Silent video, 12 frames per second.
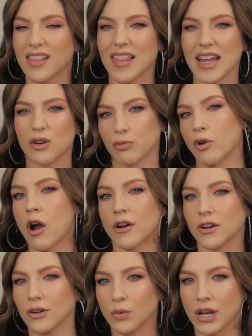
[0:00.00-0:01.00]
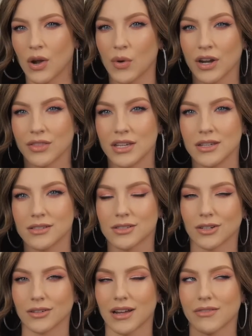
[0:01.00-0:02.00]
like rocker when I wear these,
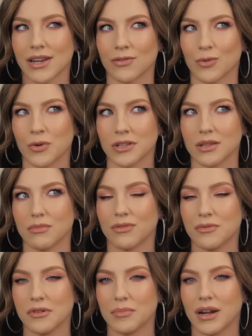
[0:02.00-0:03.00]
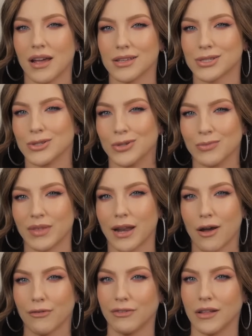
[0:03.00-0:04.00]
or I've never worn them before, but I assume that
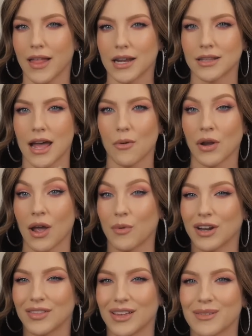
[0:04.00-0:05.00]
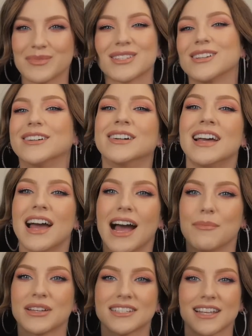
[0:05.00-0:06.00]
I'll feel like that when I wear them. So
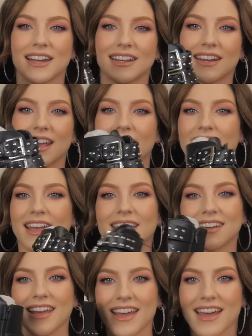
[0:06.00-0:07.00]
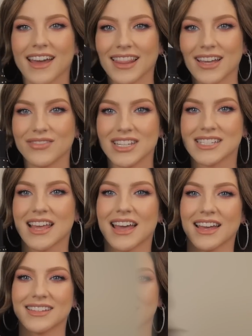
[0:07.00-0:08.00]
I'm excited, and yeah, I love these
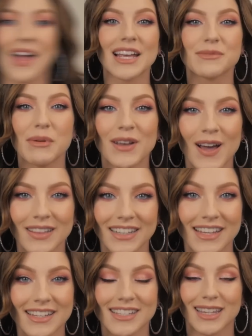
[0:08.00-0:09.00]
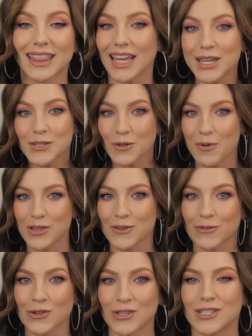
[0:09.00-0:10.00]
guys. Last but not least, thank you so much
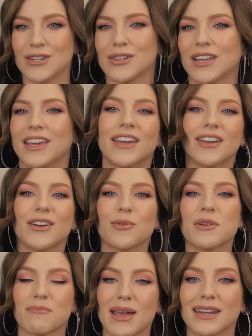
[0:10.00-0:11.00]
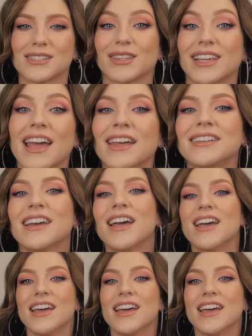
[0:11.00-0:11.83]
if you're still here, we made it to the end,